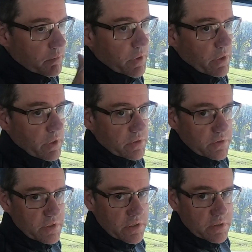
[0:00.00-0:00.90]

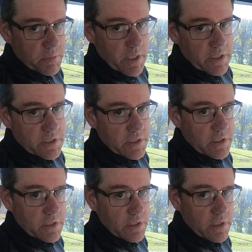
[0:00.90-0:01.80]
because of the
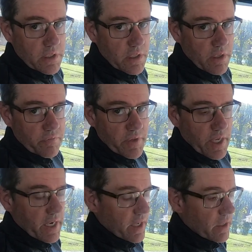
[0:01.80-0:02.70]
expansion of
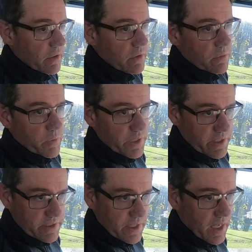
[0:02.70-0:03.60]
the air when
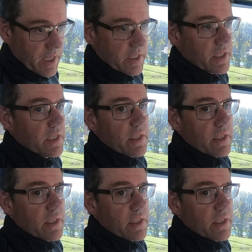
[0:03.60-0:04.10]
it gets hot.